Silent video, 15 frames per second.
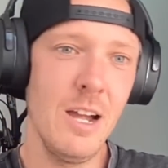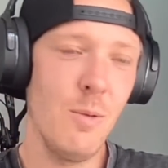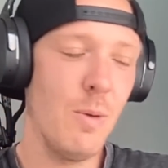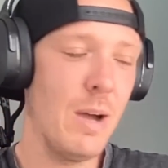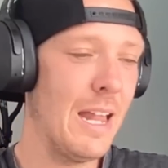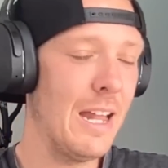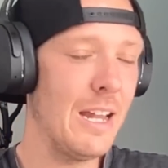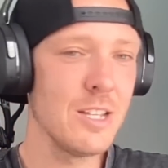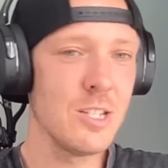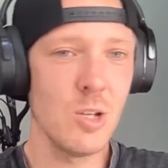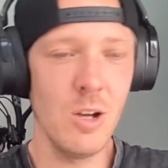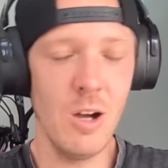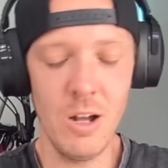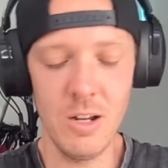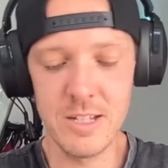While
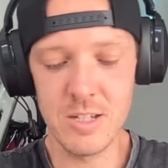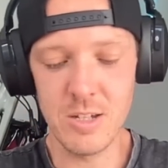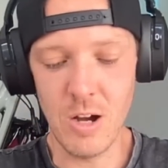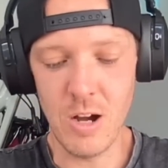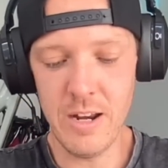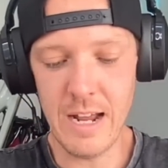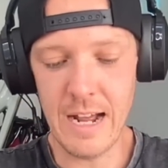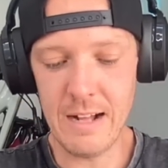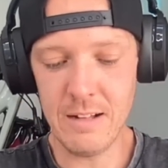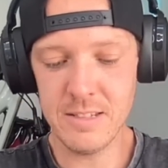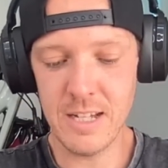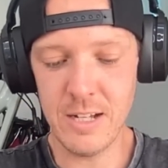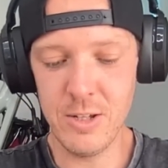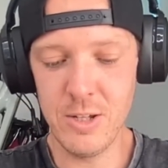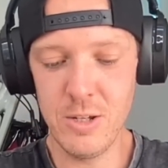Ollie's gone, I'll
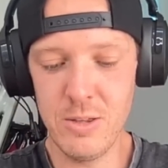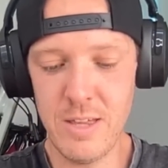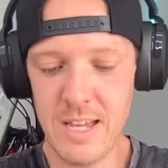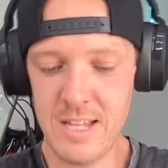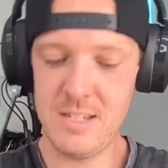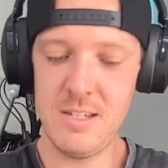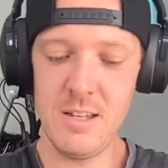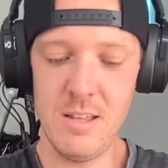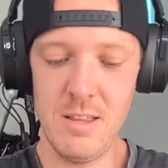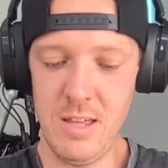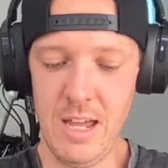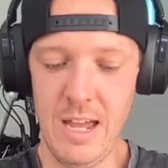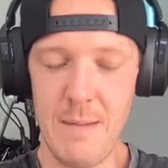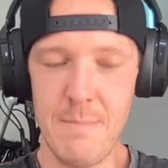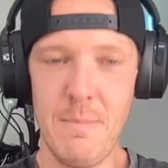tell you this:
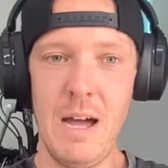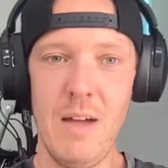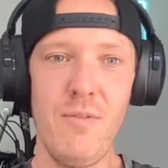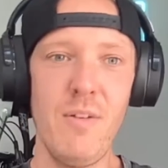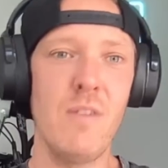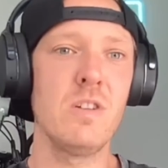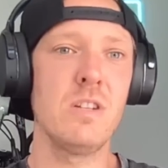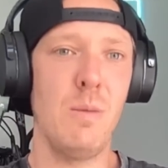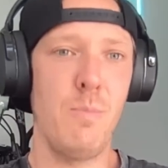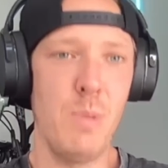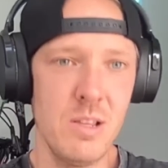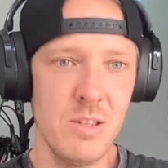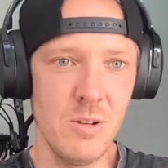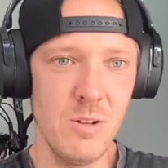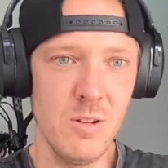that my favourite
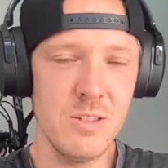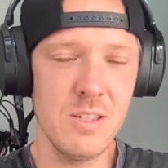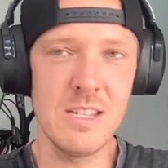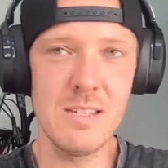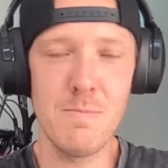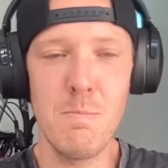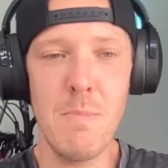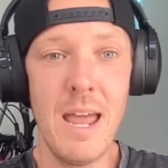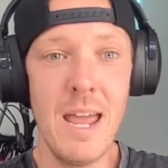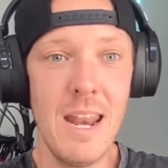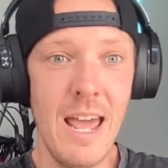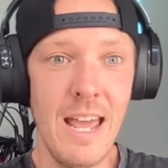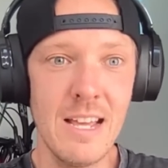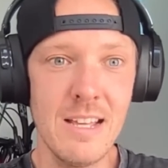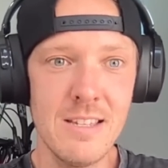dipping sauce is
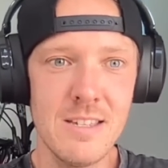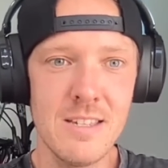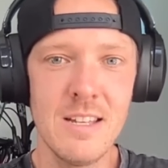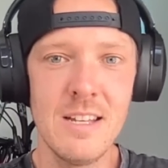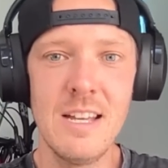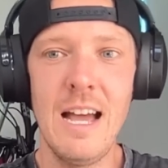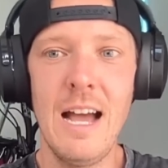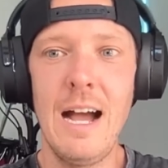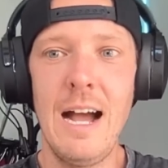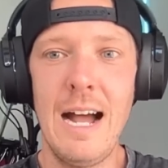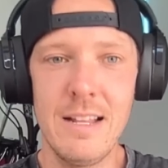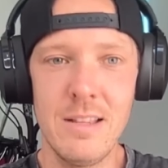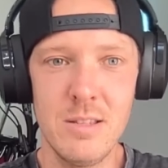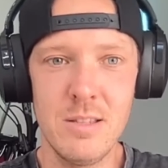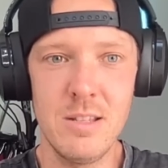mayonnaise
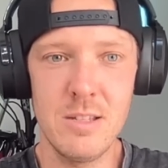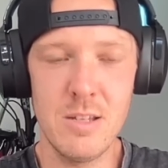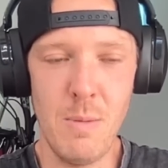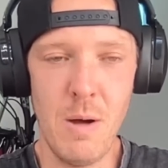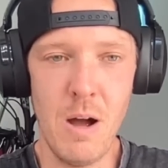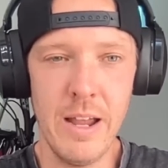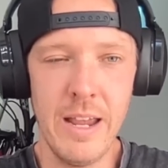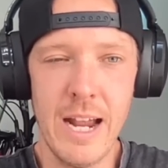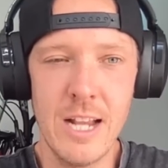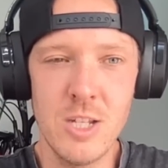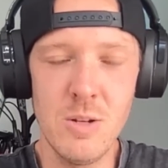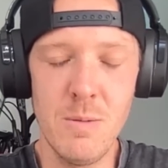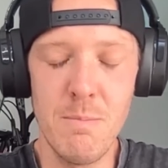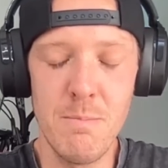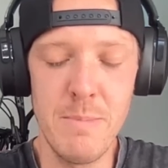and tomato
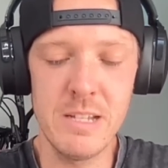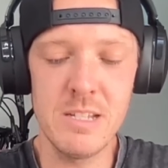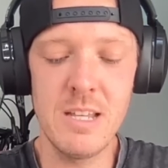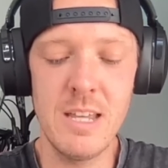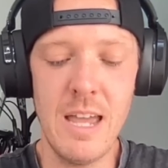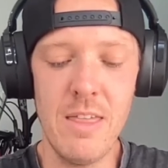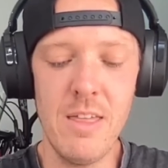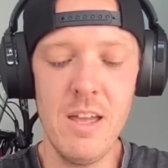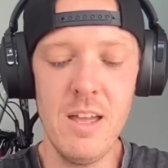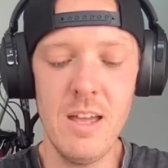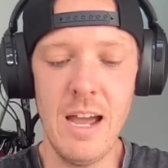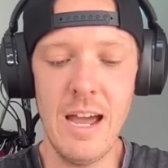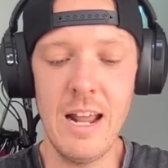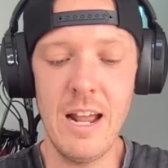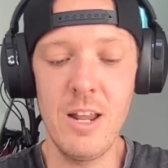ketchup mixed together.
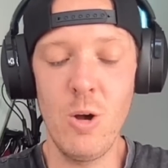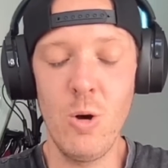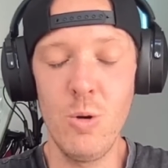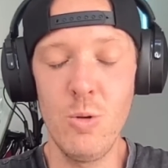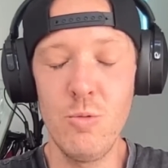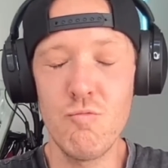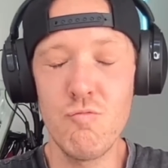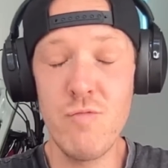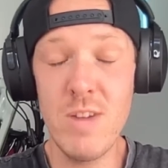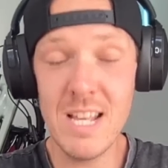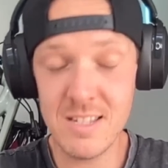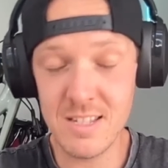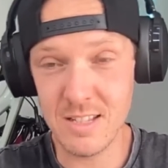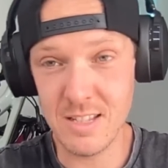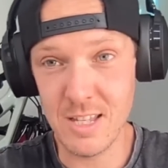And I
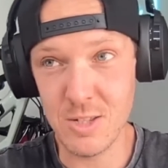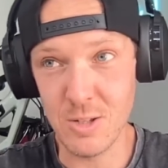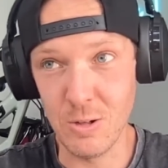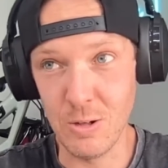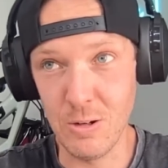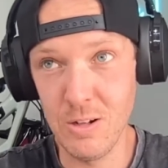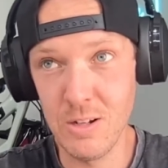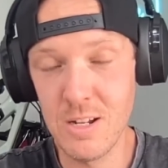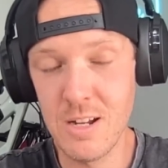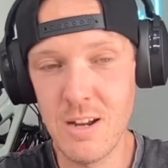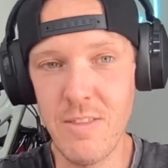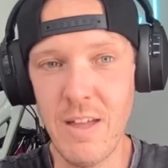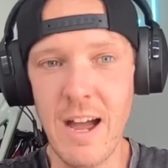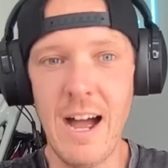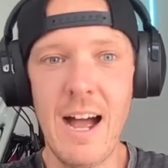recently saw
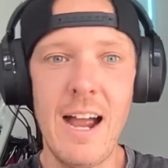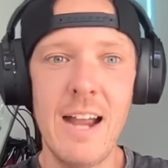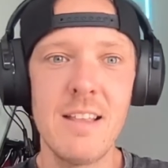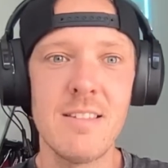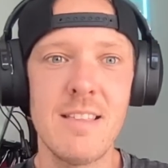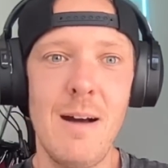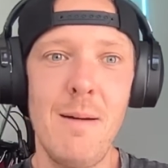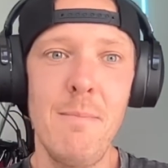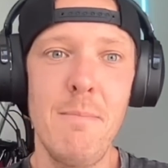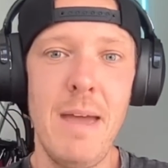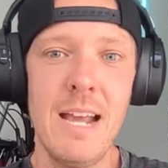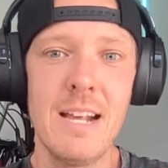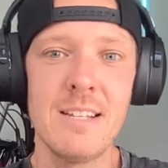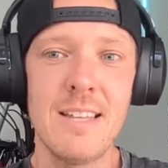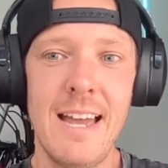that Heinz now
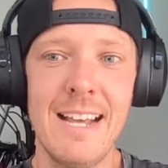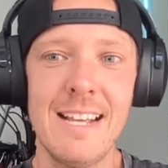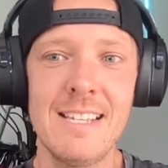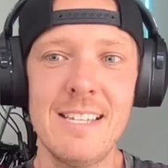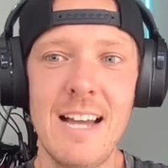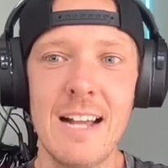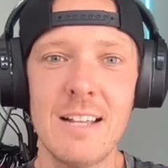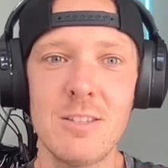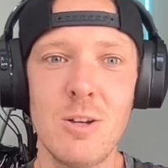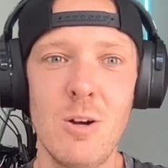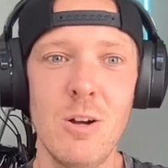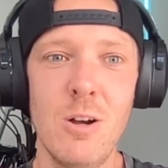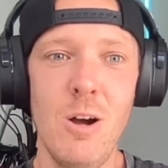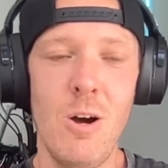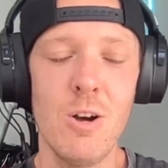makes that exact
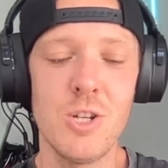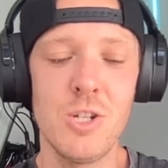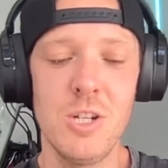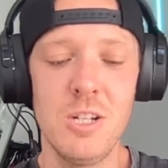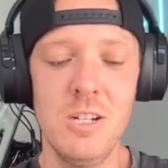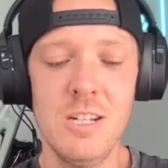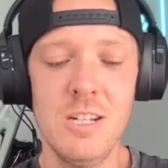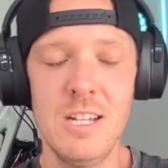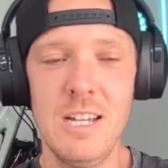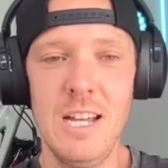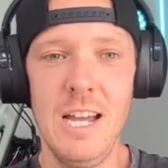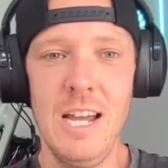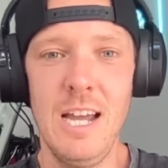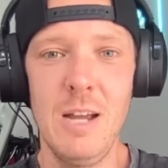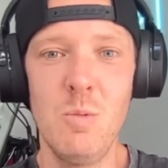concoction
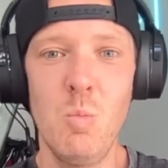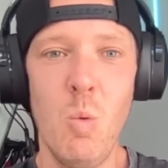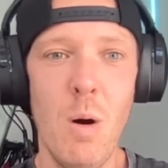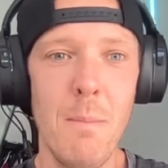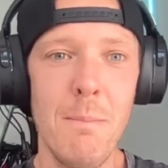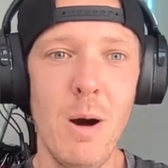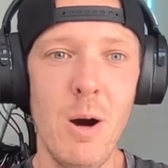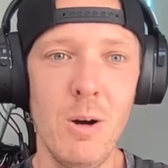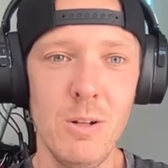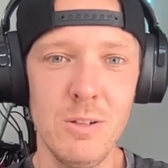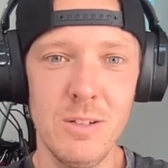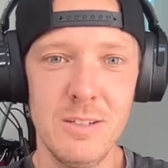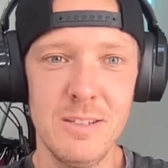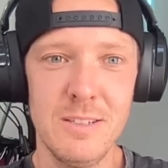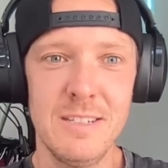in one bottle.
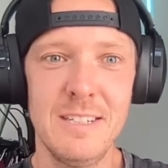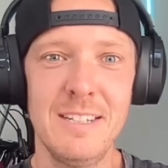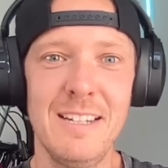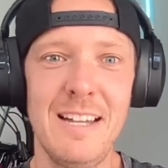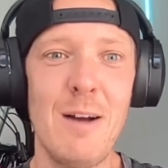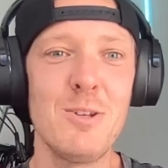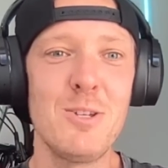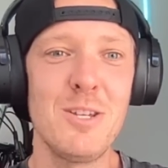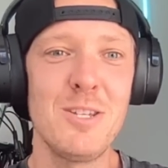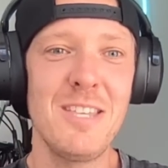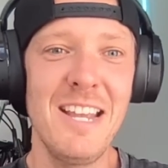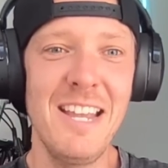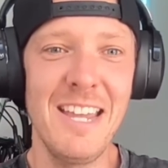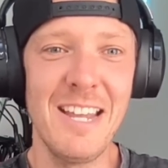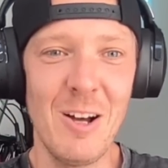I was just
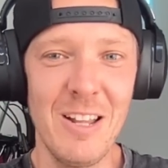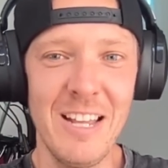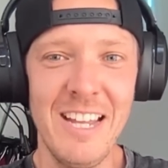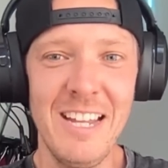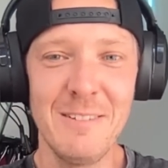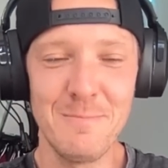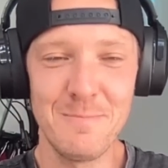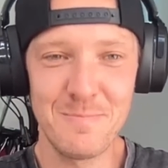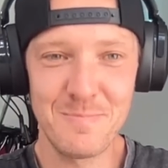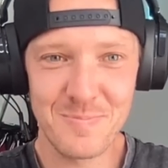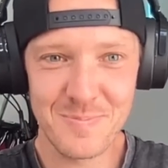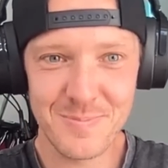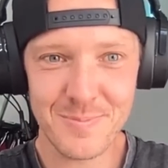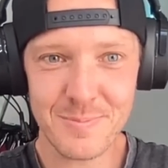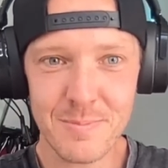thinking, Ollie,
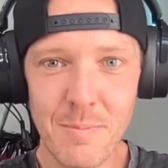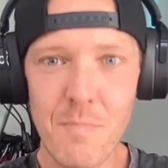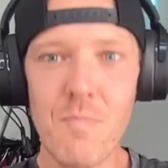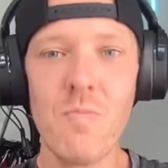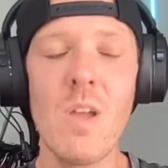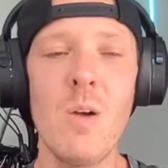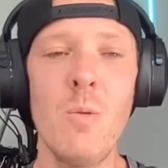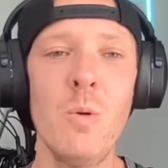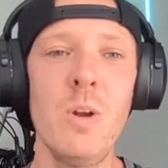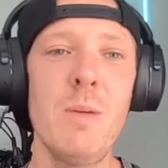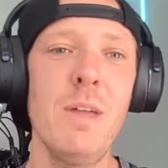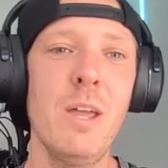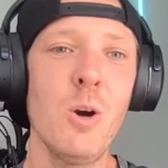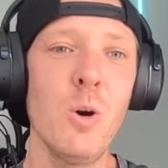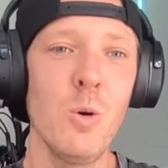wouldn't it
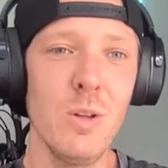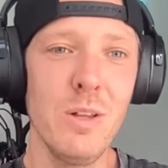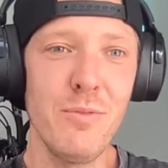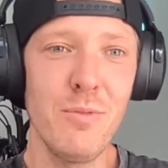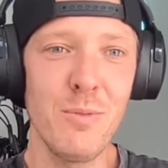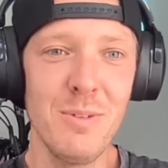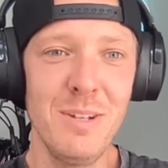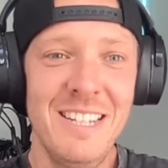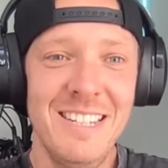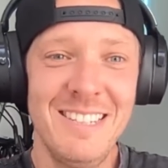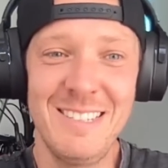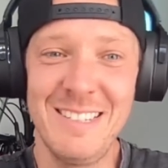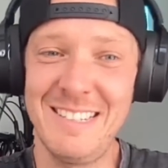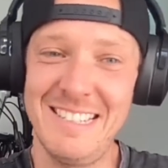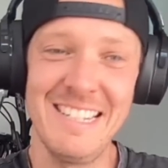be cool if
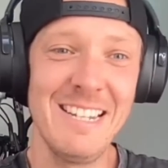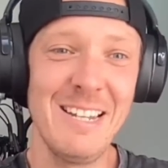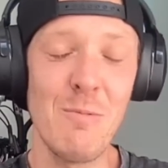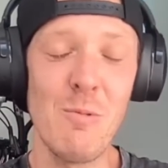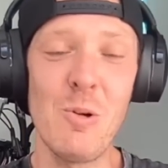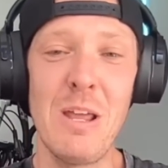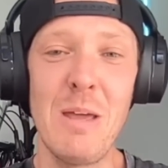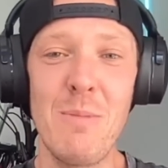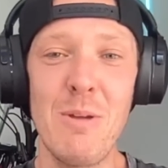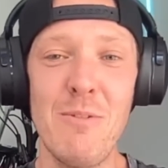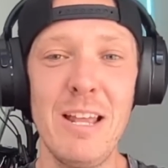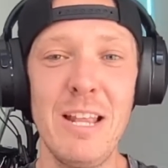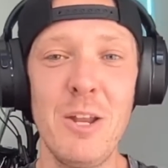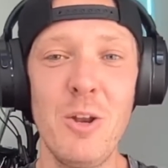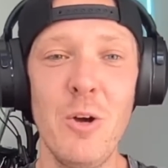it wouldn't? It'd be
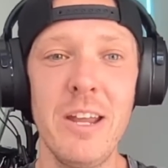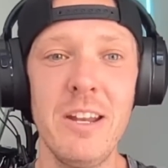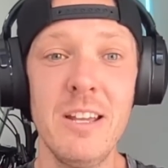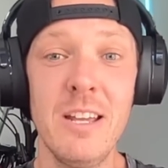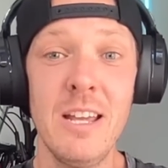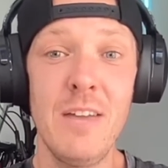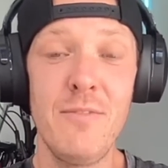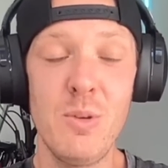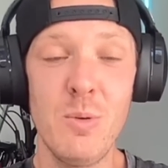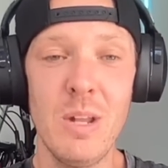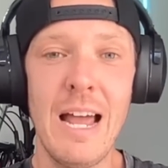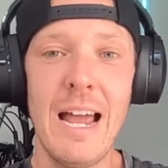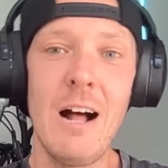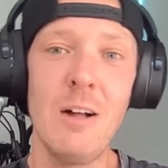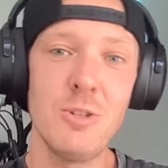really annoying if you were
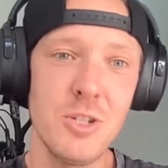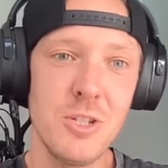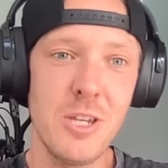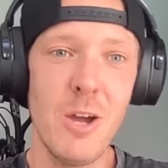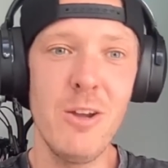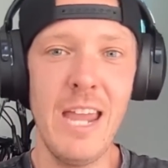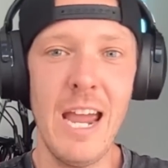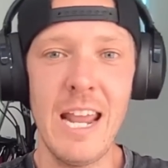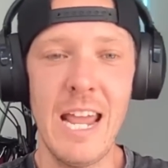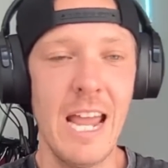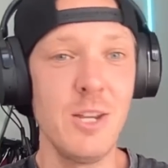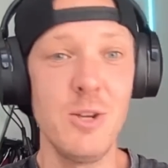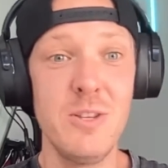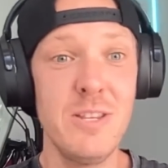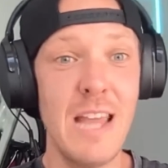like, "I'll just go get it," and
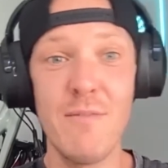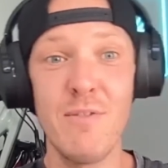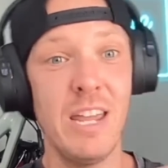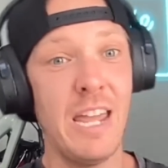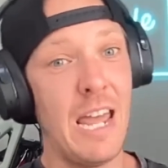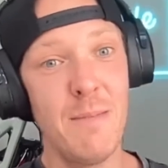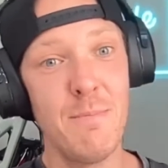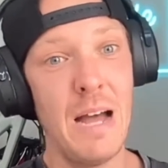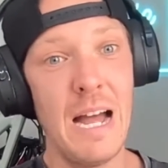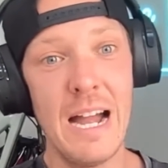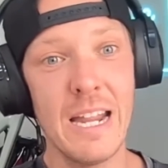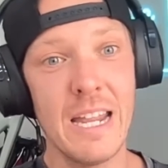you never came back.